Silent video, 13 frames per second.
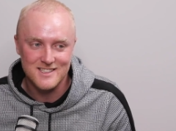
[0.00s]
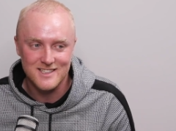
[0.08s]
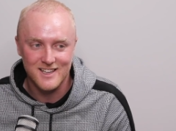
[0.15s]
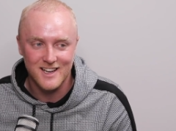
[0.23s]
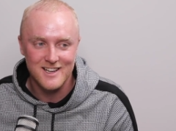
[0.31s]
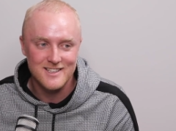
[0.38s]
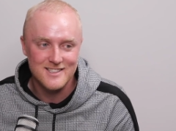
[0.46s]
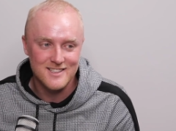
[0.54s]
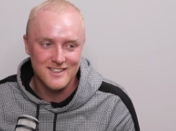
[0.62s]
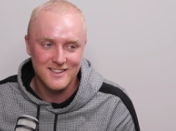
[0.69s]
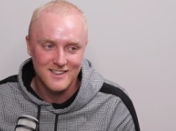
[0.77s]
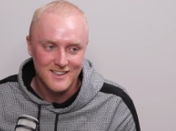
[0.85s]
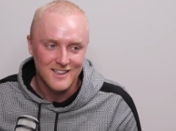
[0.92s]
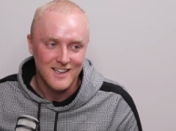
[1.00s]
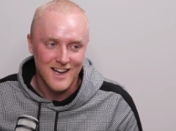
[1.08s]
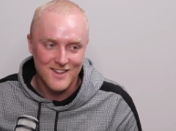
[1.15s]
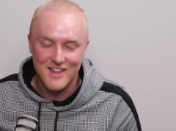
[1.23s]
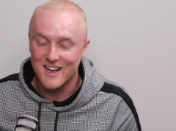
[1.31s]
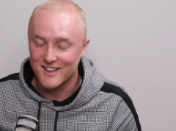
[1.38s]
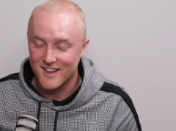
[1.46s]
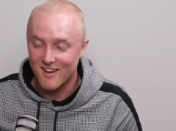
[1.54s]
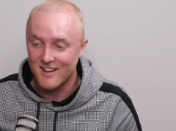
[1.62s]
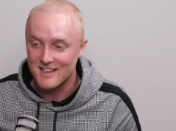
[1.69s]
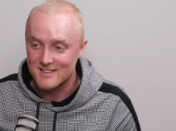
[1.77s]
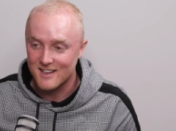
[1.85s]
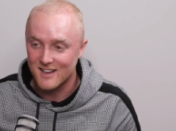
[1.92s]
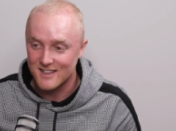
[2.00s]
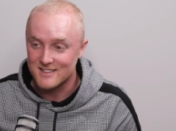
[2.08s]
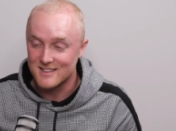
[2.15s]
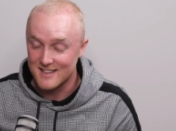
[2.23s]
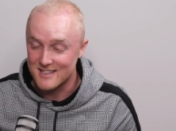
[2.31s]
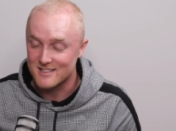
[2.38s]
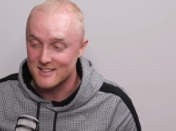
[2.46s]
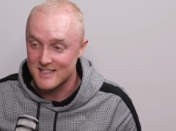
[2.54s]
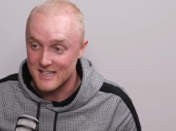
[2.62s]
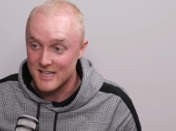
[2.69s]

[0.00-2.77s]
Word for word: Education. Yeah, that guy is, is literally